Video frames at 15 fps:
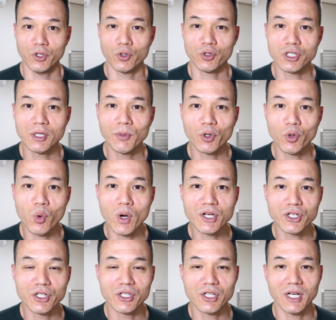some of the
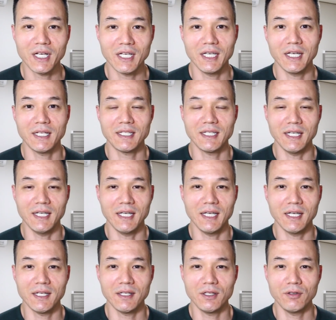questions that I get
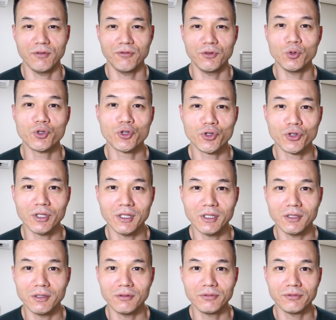and the future
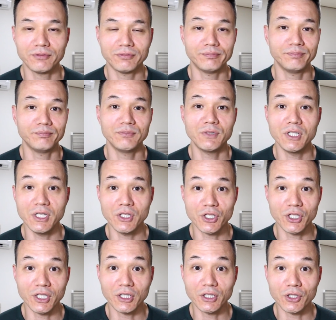of
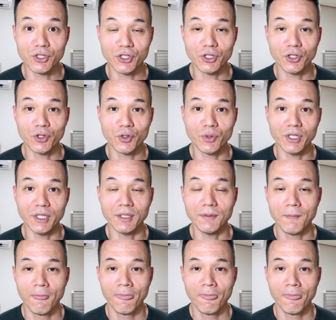teaching English in Korea.